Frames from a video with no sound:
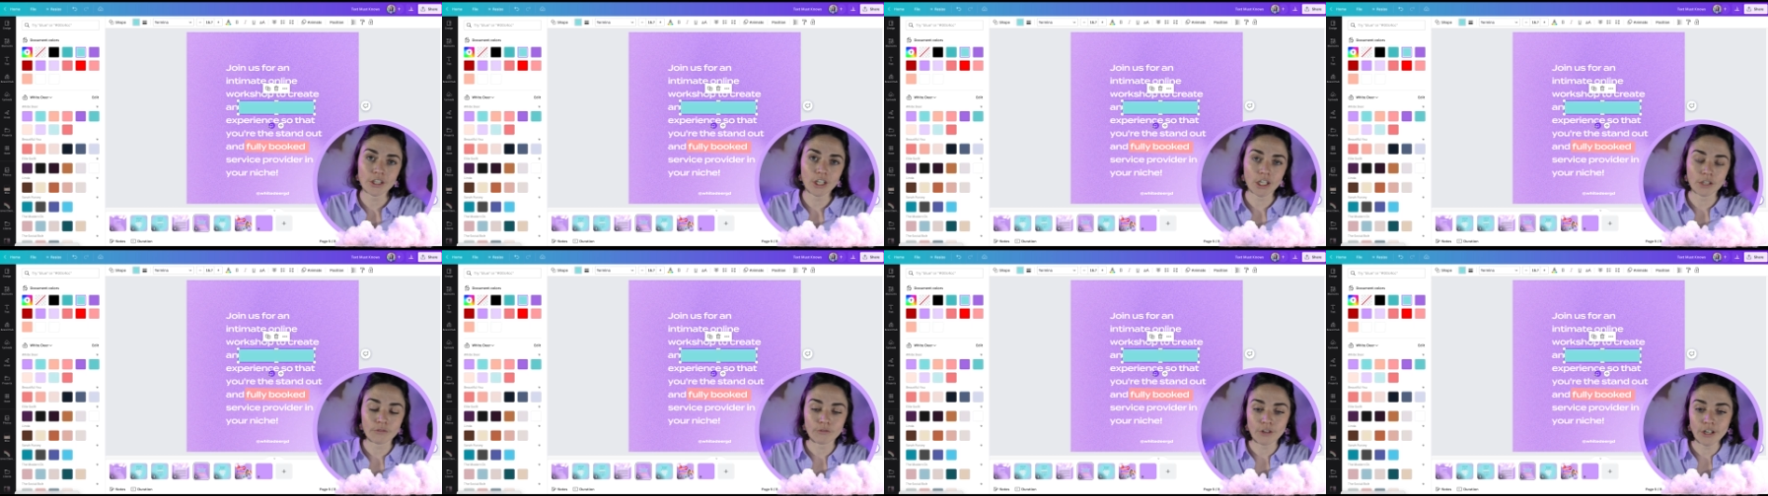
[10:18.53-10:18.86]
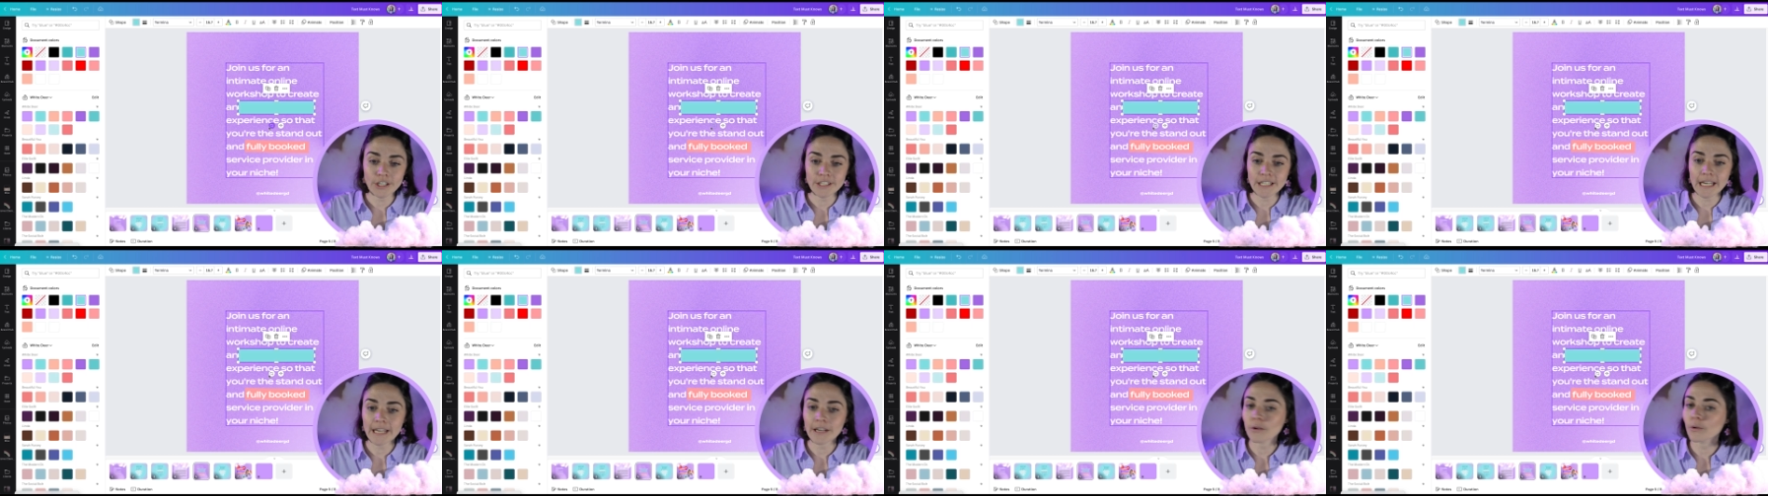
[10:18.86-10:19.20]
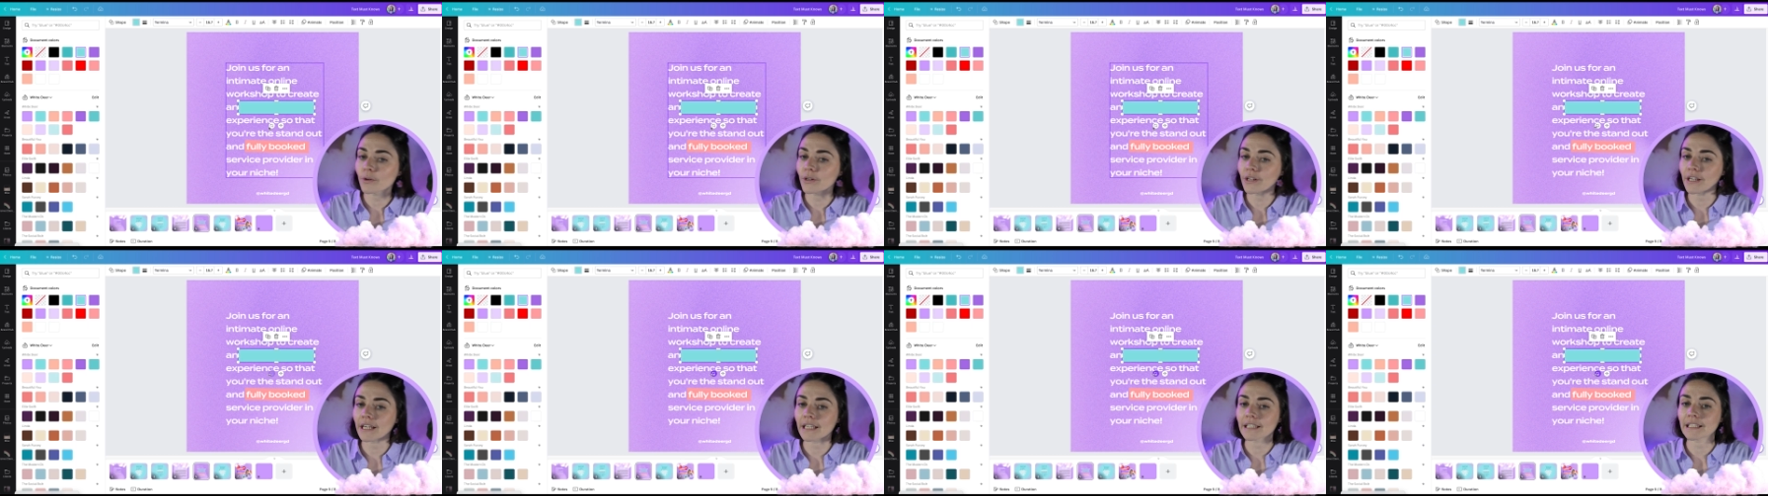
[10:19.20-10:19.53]
you can rotate it
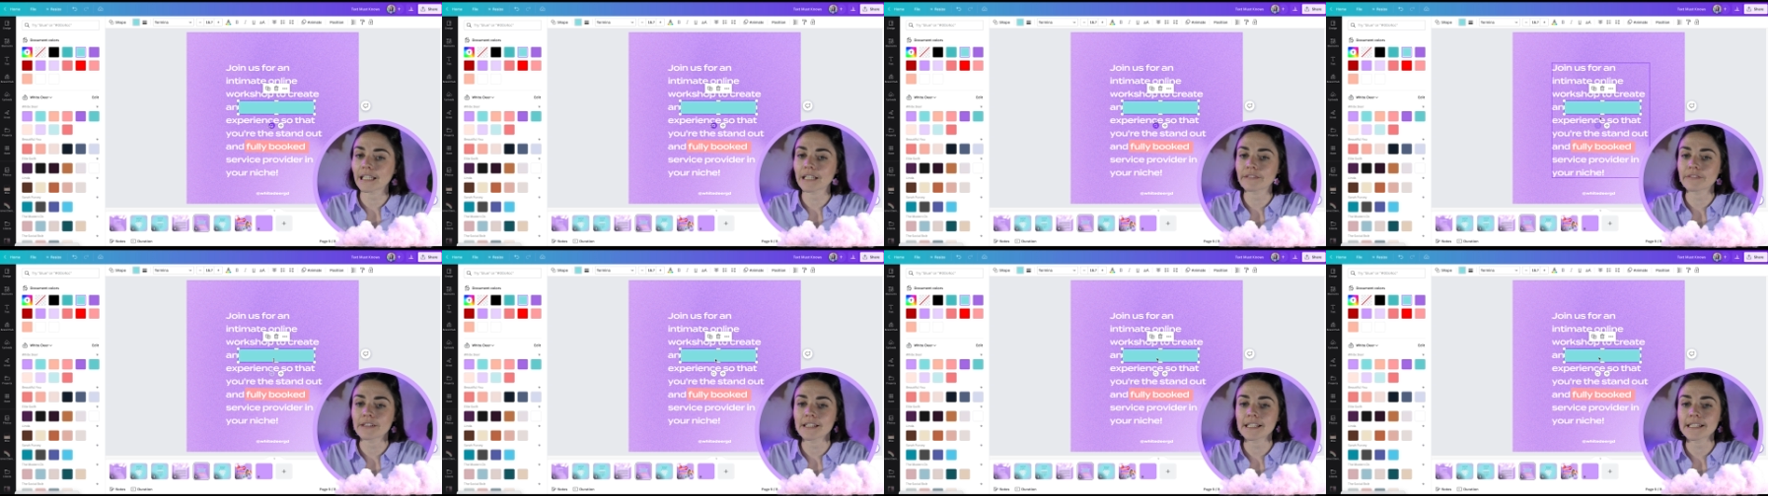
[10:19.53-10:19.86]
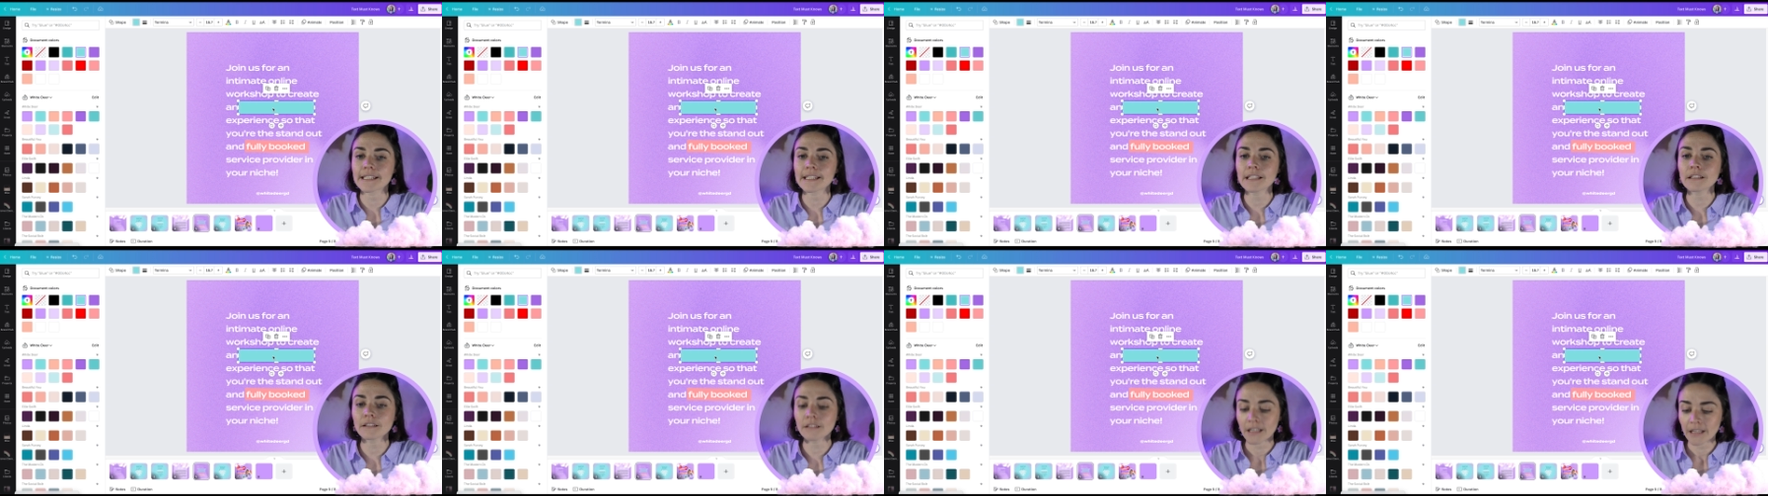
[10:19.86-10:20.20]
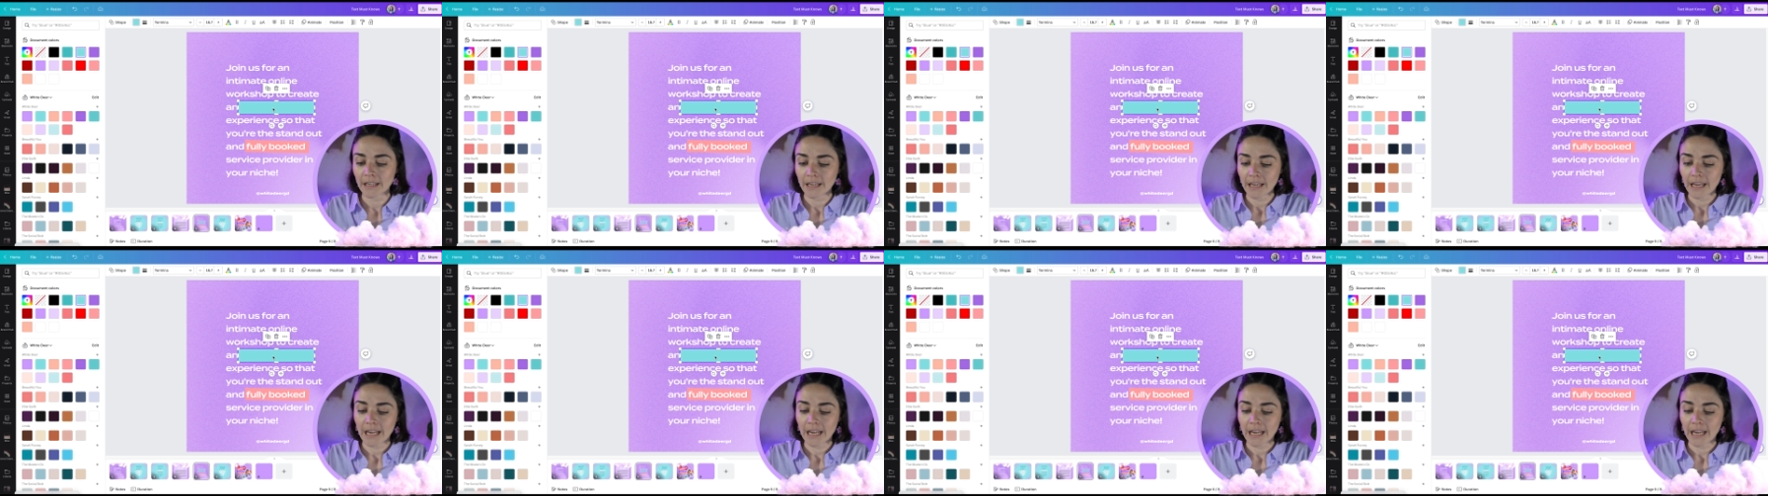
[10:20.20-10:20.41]
or you can leave it still.